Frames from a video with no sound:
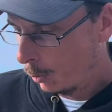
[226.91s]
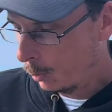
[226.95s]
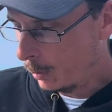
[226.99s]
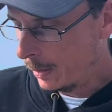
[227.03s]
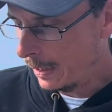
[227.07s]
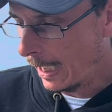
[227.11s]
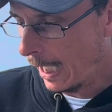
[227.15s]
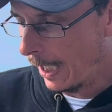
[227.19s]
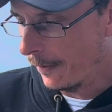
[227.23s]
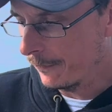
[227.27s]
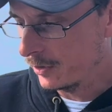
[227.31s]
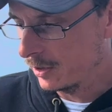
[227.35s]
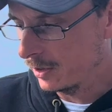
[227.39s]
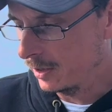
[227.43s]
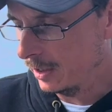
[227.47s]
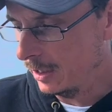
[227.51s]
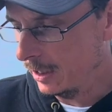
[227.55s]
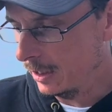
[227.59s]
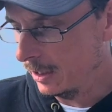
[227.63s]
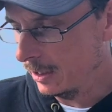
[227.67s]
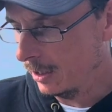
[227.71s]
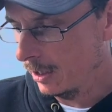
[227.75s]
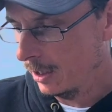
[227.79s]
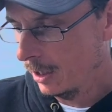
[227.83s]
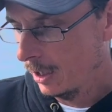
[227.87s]
We have
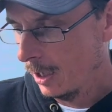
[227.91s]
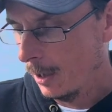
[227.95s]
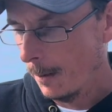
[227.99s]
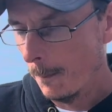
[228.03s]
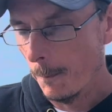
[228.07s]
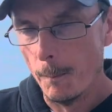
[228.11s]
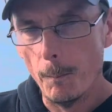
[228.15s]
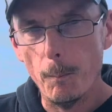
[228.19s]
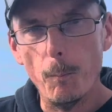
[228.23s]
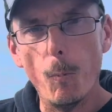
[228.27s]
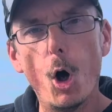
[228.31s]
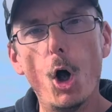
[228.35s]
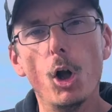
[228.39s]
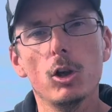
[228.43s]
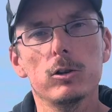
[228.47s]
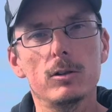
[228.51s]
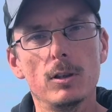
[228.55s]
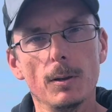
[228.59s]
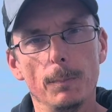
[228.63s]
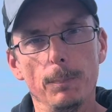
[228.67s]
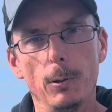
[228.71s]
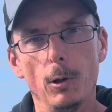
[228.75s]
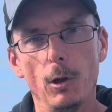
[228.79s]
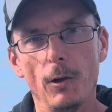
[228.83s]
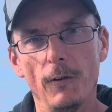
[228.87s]
seen
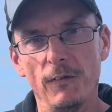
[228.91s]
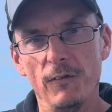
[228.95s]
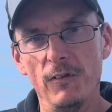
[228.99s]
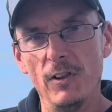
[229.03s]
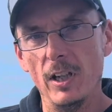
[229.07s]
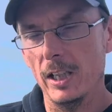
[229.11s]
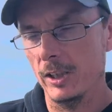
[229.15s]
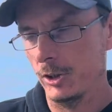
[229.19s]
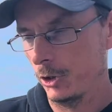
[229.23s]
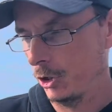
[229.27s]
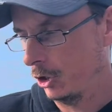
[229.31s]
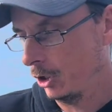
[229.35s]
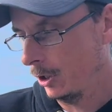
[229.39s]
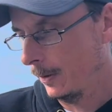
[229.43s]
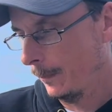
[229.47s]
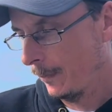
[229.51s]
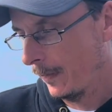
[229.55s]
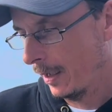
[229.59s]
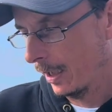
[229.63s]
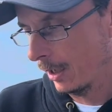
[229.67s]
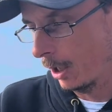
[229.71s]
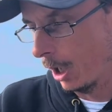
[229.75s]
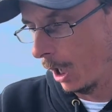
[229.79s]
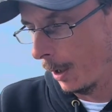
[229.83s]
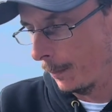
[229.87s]
multiple fish
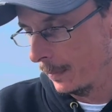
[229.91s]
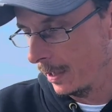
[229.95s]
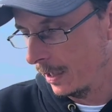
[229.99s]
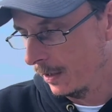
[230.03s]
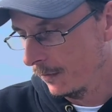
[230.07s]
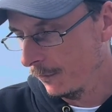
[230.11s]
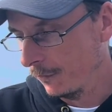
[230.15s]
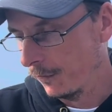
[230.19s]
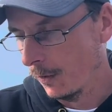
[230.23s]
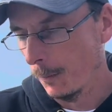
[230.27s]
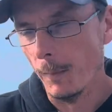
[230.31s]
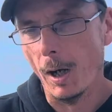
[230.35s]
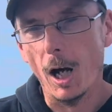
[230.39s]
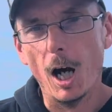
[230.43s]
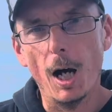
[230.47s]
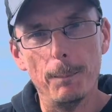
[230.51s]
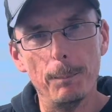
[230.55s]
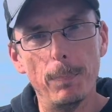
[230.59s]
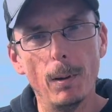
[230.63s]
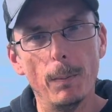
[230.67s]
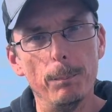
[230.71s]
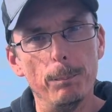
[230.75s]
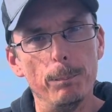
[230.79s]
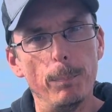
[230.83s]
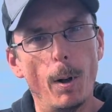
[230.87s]
come in from
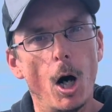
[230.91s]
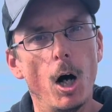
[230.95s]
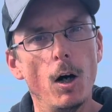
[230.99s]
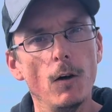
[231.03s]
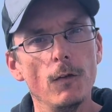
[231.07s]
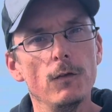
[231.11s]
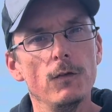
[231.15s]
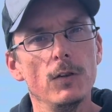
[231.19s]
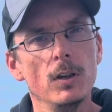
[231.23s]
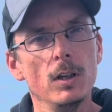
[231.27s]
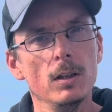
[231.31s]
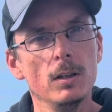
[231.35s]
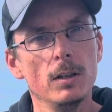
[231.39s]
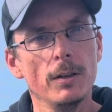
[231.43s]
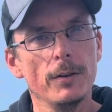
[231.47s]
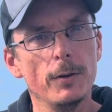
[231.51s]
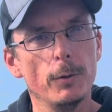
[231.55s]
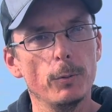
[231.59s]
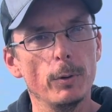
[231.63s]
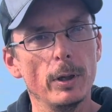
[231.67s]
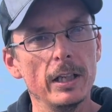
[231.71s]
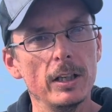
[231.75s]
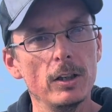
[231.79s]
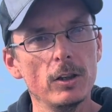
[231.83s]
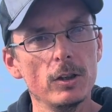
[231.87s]
up above
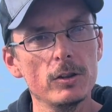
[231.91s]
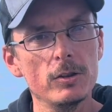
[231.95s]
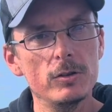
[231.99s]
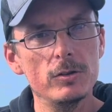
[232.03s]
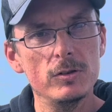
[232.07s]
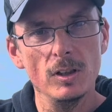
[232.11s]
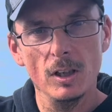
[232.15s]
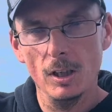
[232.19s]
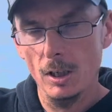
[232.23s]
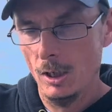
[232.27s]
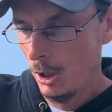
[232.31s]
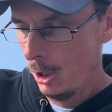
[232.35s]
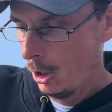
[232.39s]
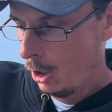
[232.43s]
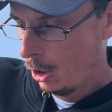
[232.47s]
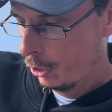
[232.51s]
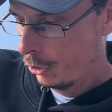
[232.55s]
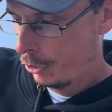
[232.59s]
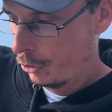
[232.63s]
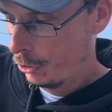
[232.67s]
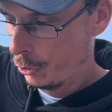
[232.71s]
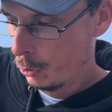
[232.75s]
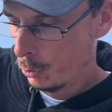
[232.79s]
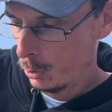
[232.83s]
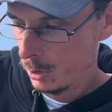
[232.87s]
the riggers,
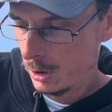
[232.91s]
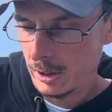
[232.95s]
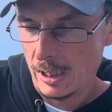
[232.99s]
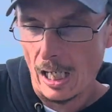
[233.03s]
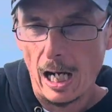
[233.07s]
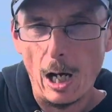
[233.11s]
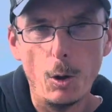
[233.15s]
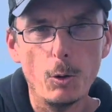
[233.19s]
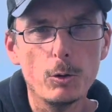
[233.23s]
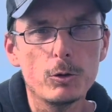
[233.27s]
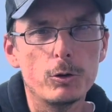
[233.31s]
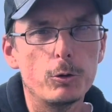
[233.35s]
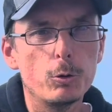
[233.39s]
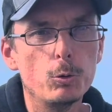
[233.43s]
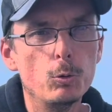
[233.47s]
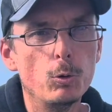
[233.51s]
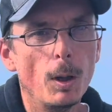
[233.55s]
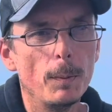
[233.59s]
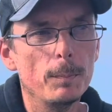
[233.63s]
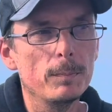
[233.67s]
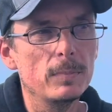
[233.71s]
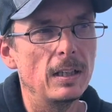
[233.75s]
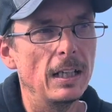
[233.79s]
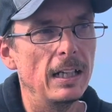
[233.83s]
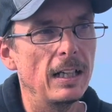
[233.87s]
shoot down to
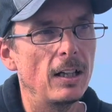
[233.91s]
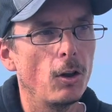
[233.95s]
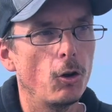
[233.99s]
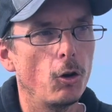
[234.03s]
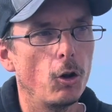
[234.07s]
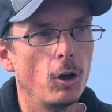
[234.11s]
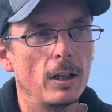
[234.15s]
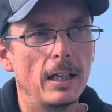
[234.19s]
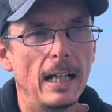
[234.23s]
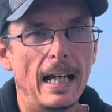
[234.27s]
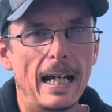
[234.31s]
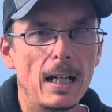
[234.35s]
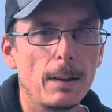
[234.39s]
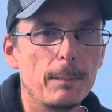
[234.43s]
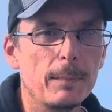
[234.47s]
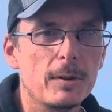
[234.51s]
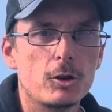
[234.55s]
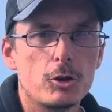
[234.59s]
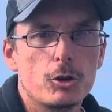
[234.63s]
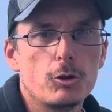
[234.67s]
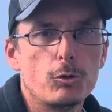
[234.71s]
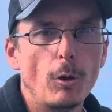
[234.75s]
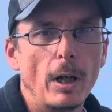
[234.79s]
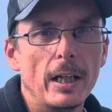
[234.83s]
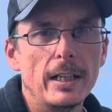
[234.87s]
them, take a look at them, and
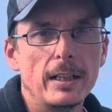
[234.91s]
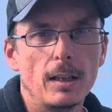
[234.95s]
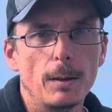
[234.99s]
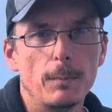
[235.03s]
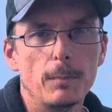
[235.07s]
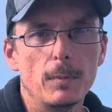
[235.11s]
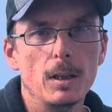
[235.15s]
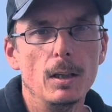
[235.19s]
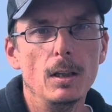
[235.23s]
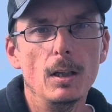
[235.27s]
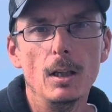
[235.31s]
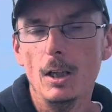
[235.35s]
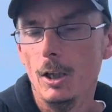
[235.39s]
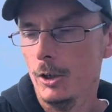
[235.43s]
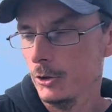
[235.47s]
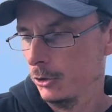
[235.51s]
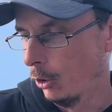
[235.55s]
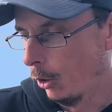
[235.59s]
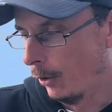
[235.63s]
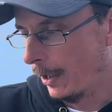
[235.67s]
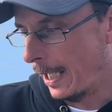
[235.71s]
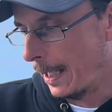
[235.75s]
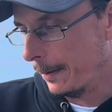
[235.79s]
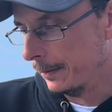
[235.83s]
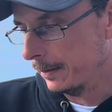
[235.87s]
strike them.
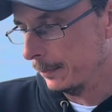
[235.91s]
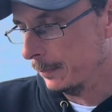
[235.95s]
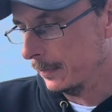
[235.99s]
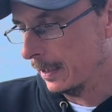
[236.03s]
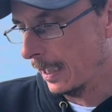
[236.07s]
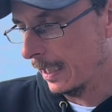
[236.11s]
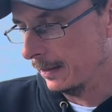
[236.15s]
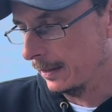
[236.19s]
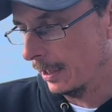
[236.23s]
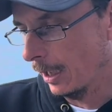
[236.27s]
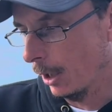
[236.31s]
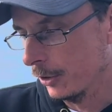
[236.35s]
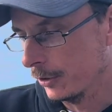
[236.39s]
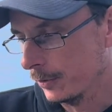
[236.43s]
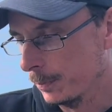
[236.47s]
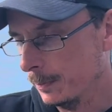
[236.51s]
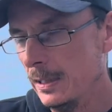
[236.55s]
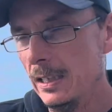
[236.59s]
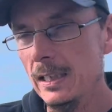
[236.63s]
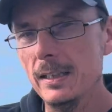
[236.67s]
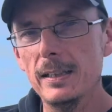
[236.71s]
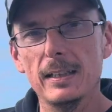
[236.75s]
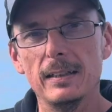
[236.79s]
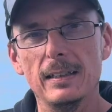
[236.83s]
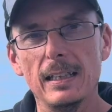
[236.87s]
So that tells
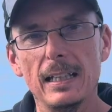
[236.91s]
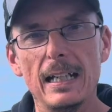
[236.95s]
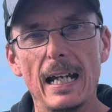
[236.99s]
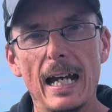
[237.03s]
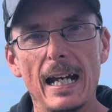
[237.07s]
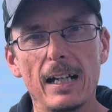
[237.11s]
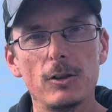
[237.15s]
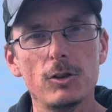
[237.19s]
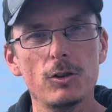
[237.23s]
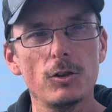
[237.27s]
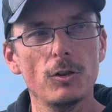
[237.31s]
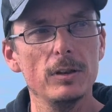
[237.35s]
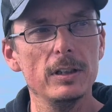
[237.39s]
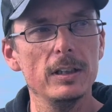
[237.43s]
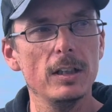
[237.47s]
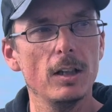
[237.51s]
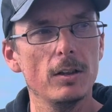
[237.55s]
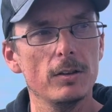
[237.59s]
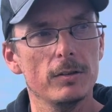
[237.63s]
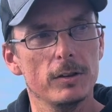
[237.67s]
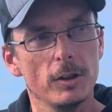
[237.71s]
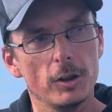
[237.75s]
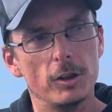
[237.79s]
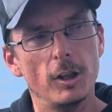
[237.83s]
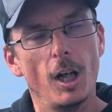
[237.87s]
me that they actually
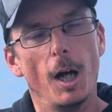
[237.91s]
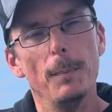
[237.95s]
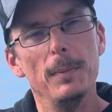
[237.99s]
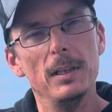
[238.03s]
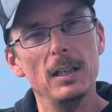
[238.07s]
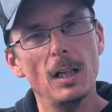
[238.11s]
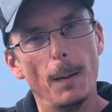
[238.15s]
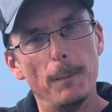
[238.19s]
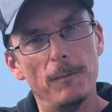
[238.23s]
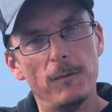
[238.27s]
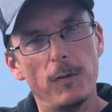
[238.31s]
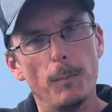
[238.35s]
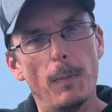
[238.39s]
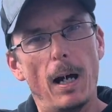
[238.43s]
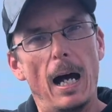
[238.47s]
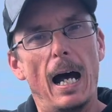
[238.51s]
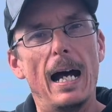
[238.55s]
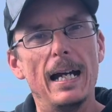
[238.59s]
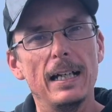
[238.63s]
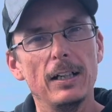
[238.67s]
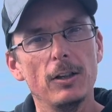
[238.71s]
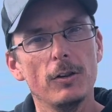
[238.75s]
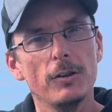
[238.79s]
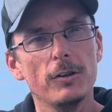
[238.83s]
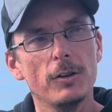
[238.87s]
they're coming up from
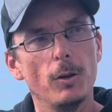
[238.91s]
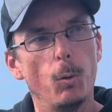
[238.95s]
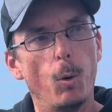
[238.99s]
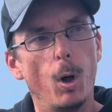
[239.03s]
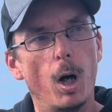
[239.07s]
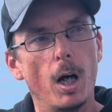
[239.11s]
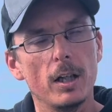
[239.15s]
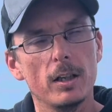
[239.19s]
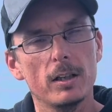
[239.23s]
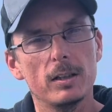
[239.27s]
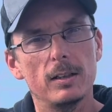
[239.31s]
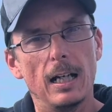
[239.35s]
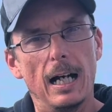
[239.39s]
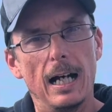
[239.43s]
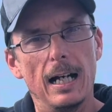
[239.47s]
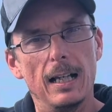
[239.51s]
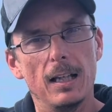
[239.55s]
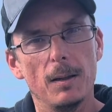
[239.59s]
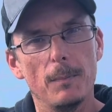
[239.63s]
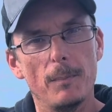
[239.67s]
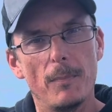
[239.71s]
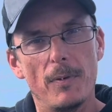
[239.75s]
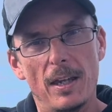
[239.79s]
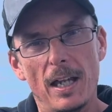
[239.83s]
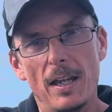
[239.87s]
higher in the water
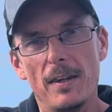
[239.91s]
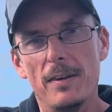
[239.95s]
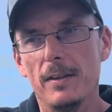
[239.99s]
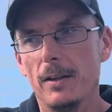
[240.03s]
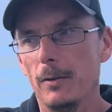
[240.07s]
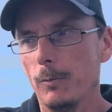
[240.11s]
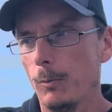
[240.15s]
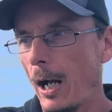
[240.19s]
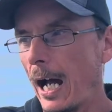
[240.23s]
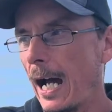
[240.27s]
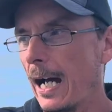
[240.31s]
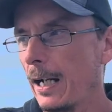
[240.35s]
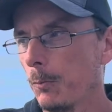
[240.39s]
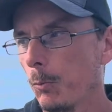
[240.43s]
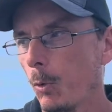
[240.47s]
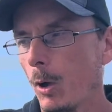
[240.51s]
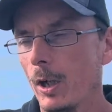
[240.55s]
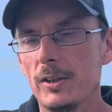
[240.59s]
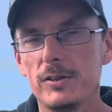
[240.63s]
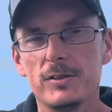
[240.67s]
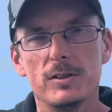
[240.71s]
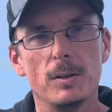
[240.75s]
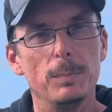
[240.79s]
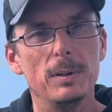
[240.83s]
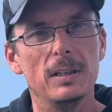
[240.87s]
column than the rod
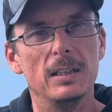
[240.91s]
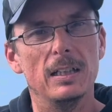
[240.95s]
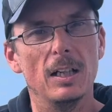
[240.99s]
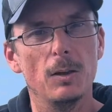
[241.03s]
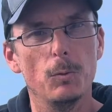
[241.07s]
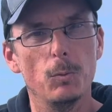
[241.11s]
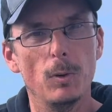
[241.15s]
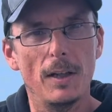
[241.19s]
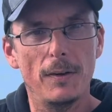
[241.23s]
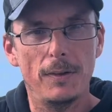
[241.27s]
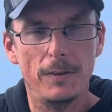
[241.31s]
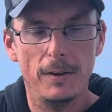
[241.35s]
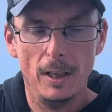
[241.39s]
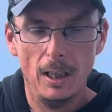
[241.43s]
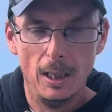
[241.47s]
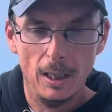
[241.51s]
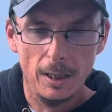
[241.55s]
was to begin with.